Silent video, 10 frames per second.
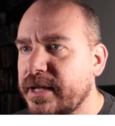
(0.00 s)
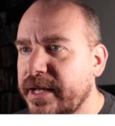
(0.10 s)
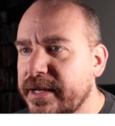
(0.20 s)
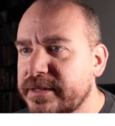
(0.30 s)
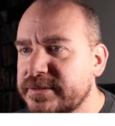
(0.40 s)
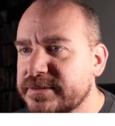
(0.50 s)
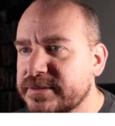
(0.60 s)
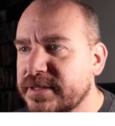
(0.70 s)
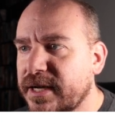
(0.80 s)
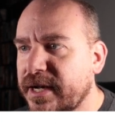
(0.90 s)

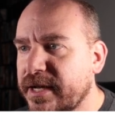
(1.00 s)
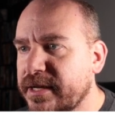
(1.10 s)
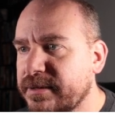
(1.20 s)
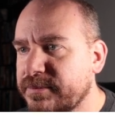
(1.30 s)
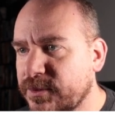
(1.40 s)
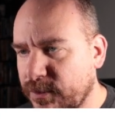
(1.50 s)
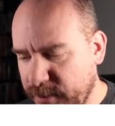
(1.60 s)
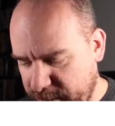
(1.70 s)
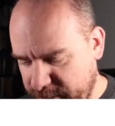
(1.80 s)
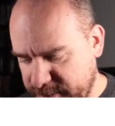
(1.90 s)
And I am
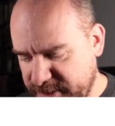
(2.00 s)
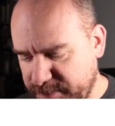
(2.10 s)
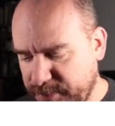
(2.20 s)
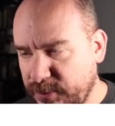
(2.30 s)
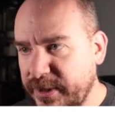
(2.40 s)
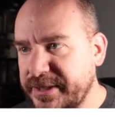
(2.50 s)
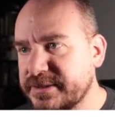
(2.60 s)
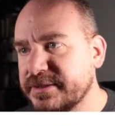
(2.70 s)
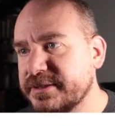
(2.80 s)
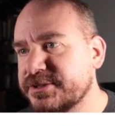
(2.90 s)
going to
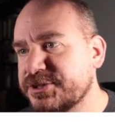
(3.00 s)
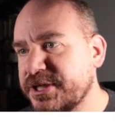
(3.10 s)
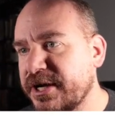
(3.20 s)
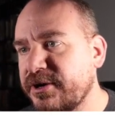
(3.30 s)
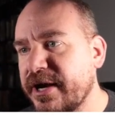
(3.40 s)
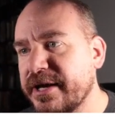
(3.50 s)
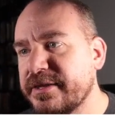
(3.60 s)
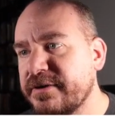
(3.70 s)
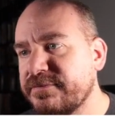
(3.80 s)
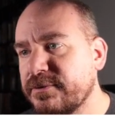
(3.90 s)
point this share at
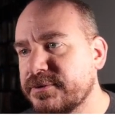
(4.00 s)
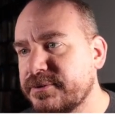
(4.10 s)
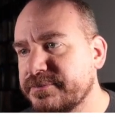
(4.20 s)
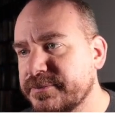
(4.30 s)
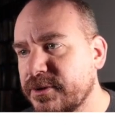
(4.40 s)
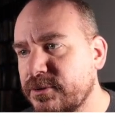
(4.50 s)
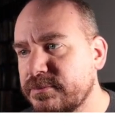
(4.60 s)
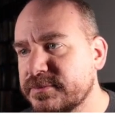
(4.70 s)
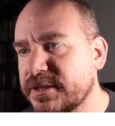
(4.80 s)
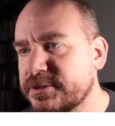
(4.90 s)
that folder.
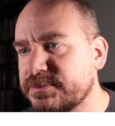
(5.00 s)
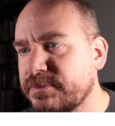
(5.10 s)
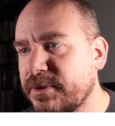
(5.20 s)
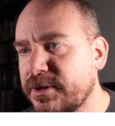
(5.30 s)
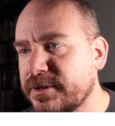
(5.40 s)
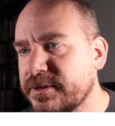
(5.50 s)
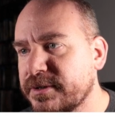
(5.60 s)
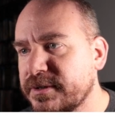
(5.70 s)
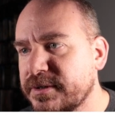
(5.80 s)
Home slash mark